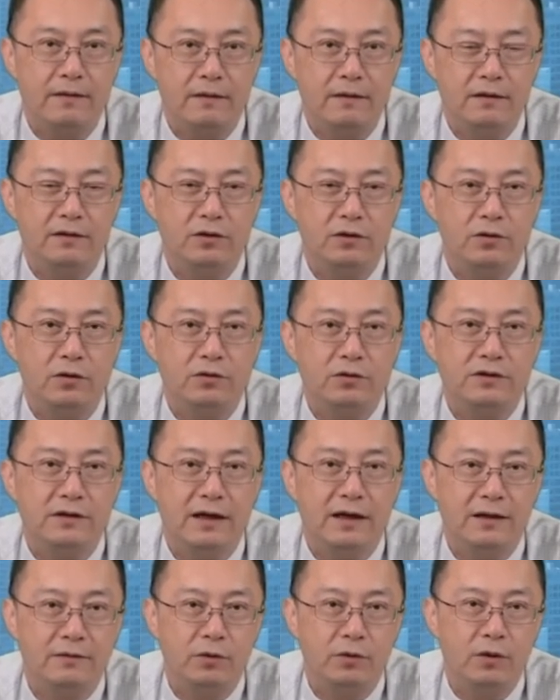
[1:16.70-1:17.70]
So you
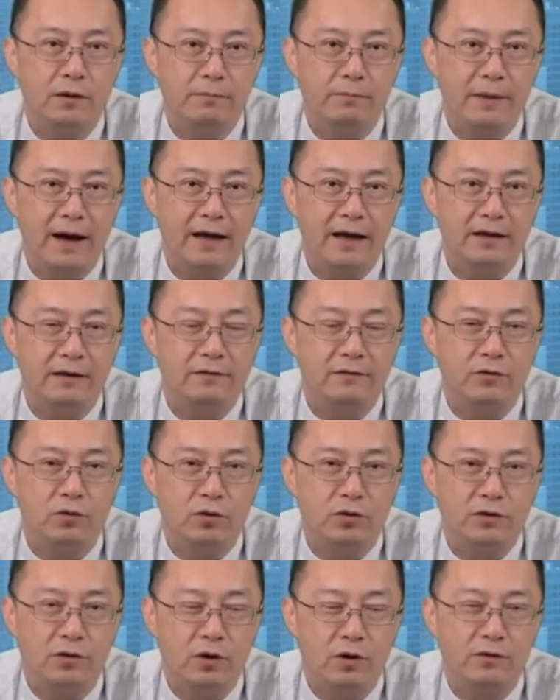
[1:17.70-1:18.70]
see him going back and
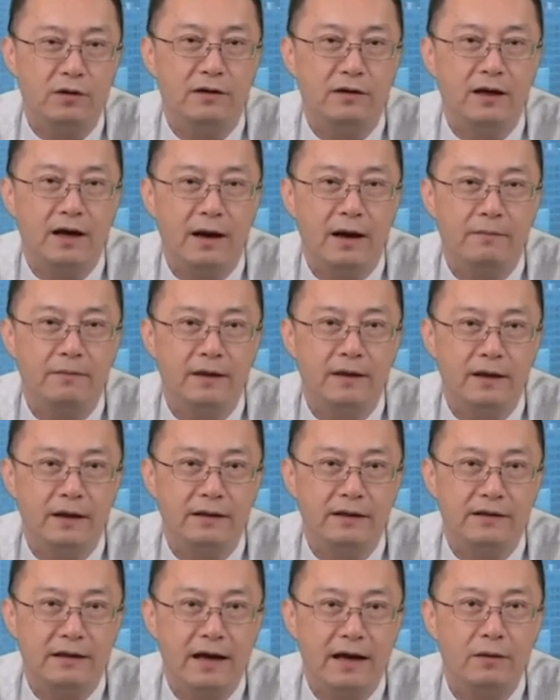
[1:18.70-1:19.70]
forth all the time,
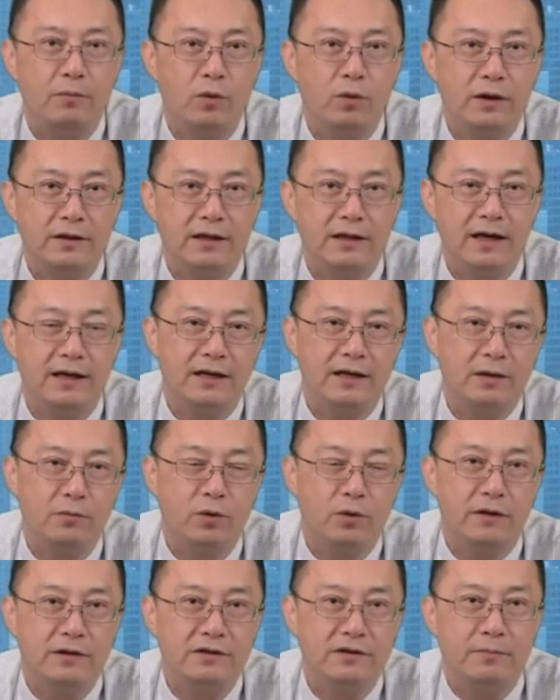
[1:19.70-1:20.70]
saying one day he
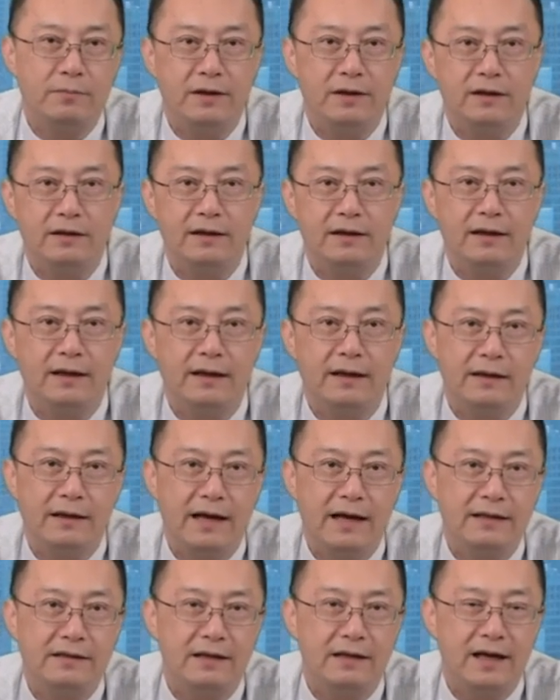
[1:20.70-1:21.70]
wants to meet, and the
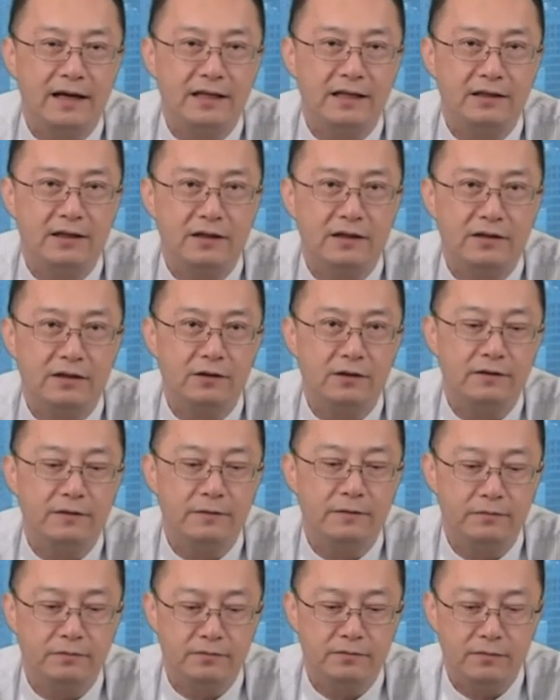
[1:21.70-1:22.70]
next day he doesn't.
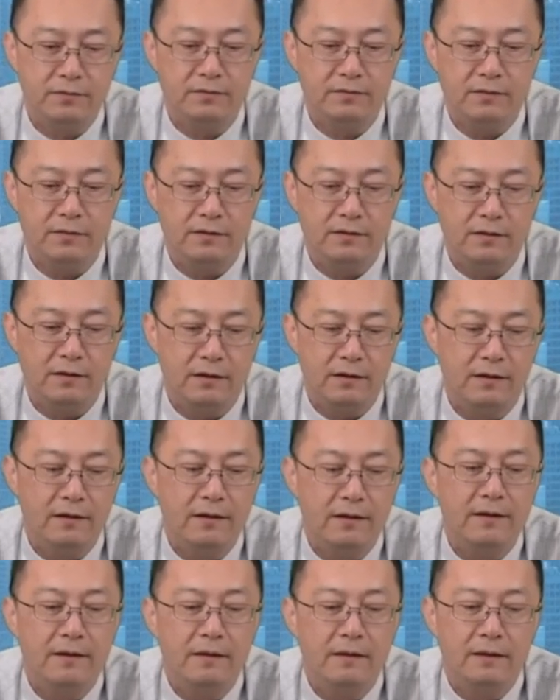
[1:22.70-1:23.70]

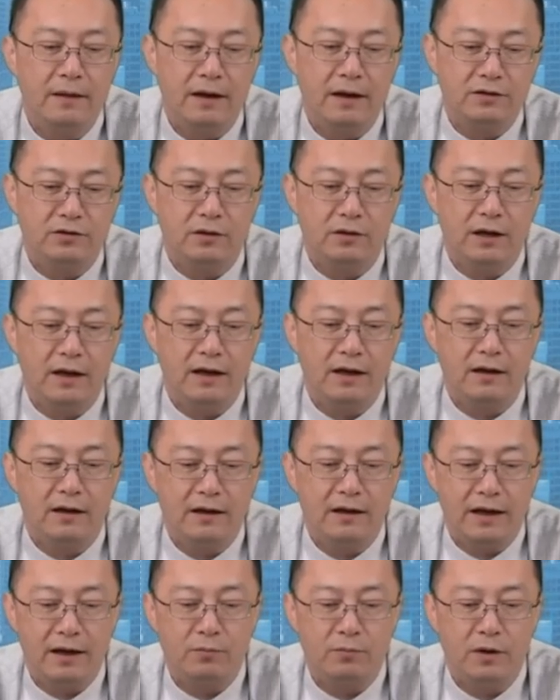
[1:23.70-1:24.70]
Yesterday,
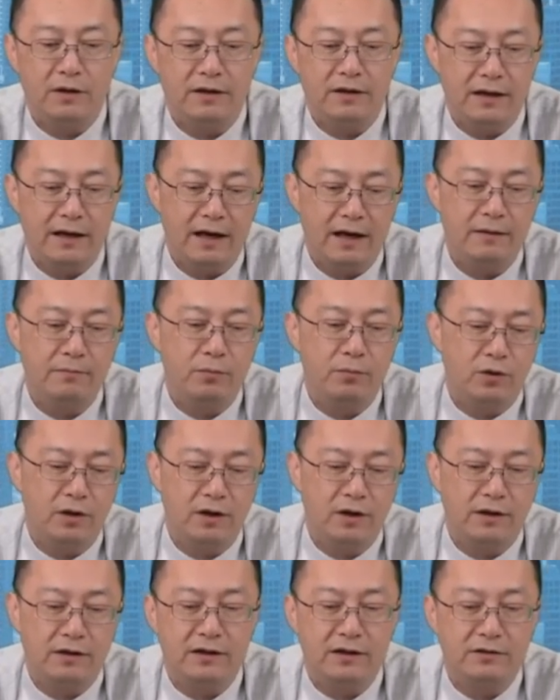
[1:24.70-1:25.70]
he once again put
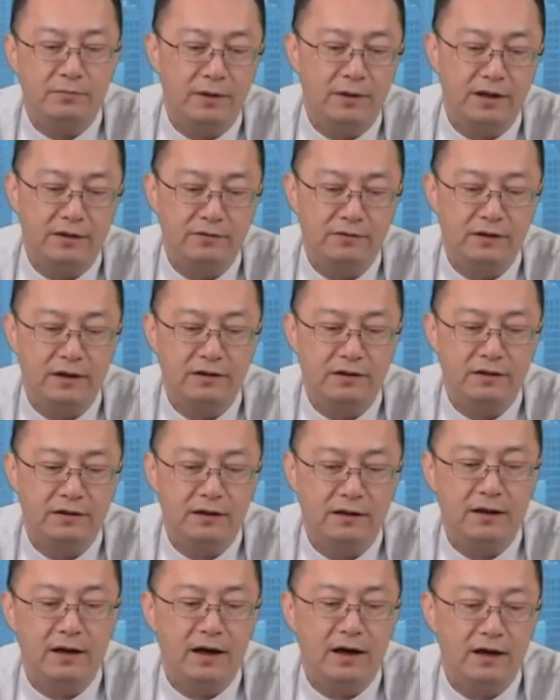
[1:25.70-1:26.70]
on a display of
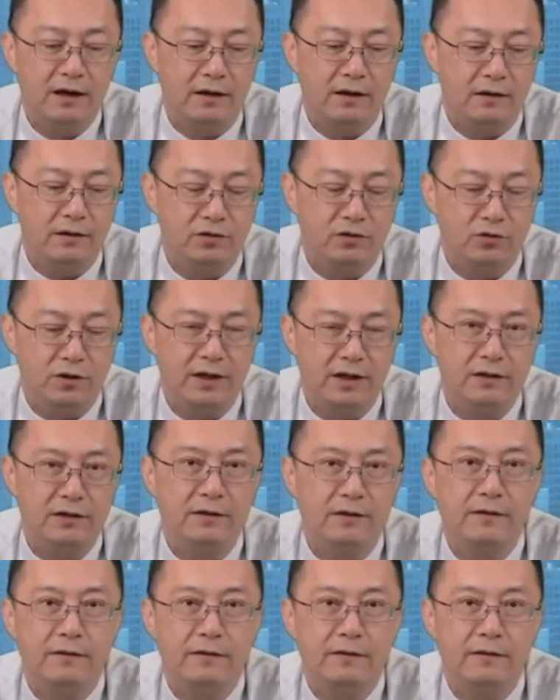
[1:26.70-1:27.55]
this, trait.